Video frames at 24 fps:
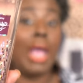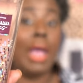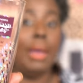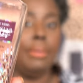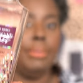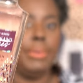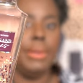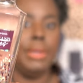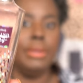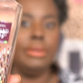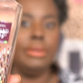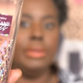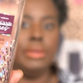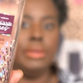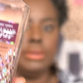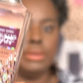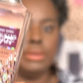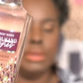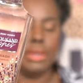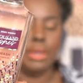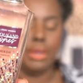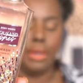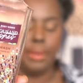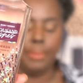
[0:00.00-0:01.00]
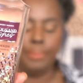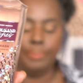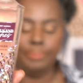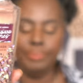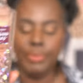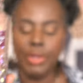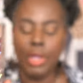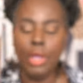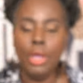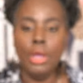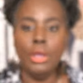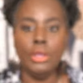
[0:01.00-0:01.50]
I picked this up.
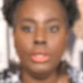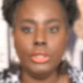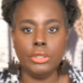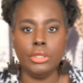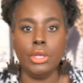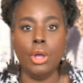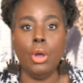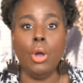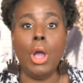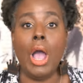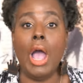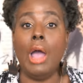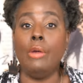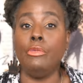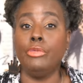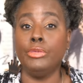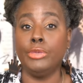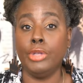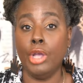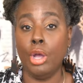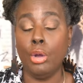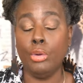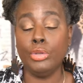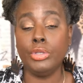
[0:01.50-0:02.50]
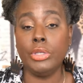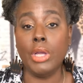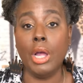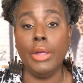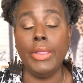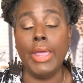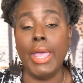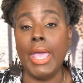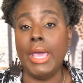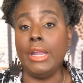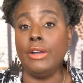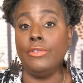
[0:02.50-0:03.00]
So I've told y'all
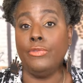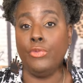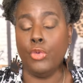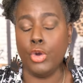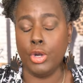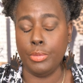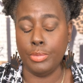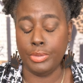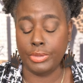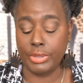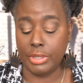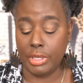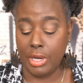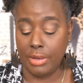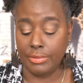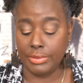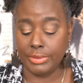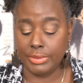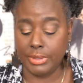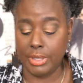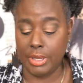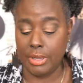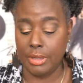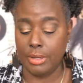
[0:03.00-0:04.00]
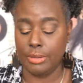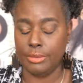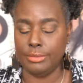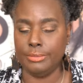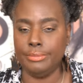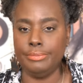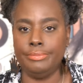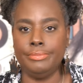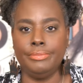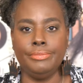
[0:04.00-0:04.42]
they had a 40% off sale.